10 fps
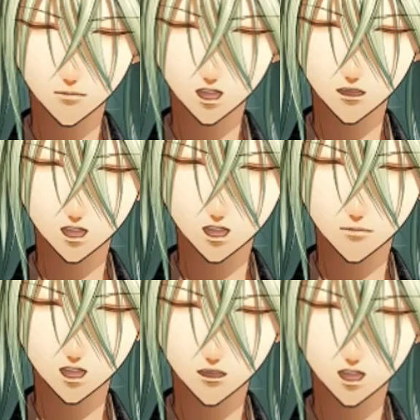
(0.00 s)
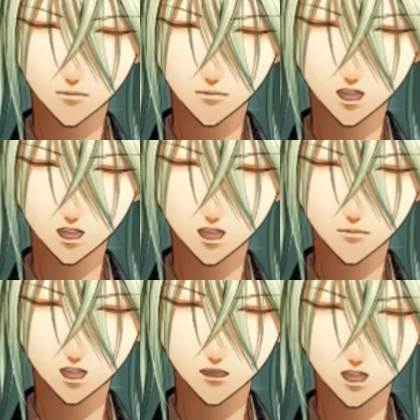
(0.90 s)
Depending on the
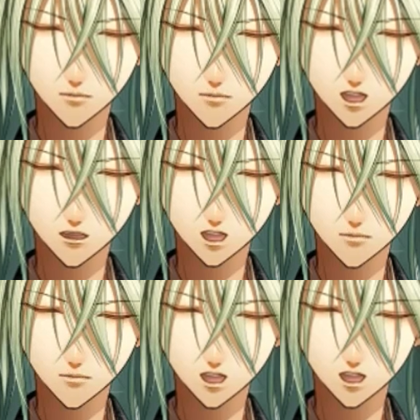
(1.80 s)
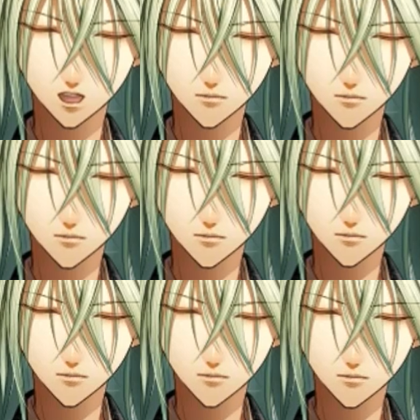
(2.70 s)
situation, we could be in
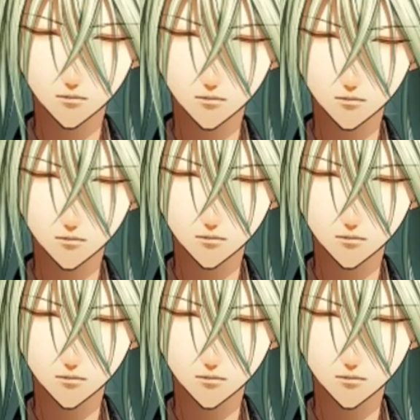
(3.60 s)
a relationship